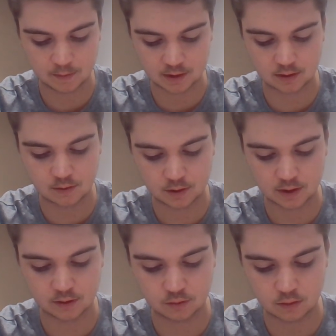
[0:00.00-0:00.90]
Permits
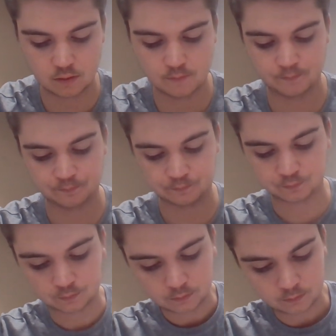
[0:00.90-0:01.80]
closer control
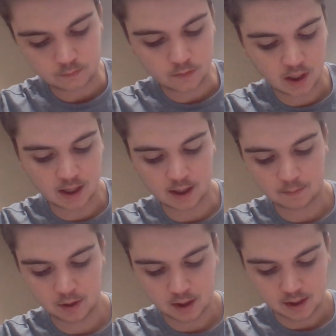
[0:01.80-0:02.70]

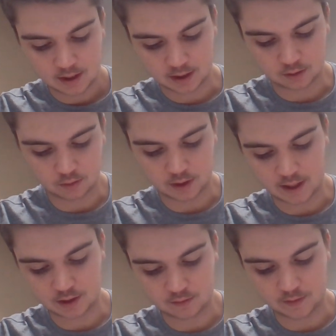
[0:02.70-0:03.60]
um, and
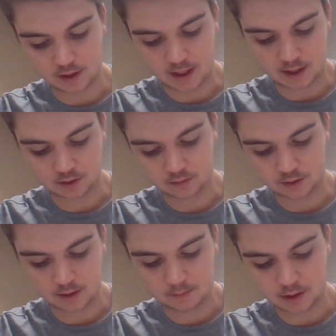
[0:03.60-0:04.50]
coordination of international
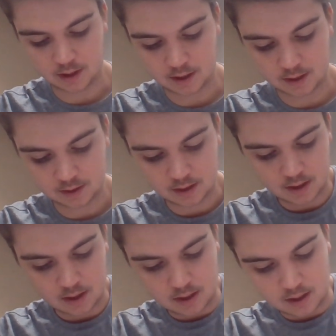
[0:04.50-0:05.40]
subsidiaries.
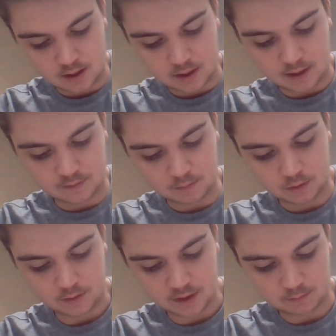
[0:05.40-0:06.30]
Gives
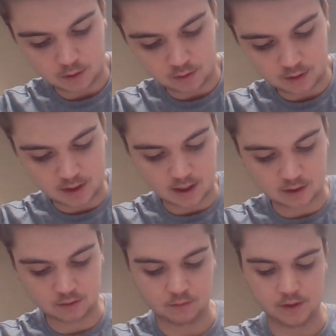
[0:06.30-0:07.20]
employees a
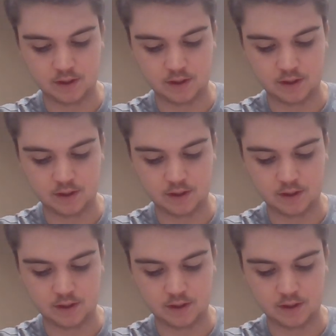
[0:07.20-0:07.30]
multinational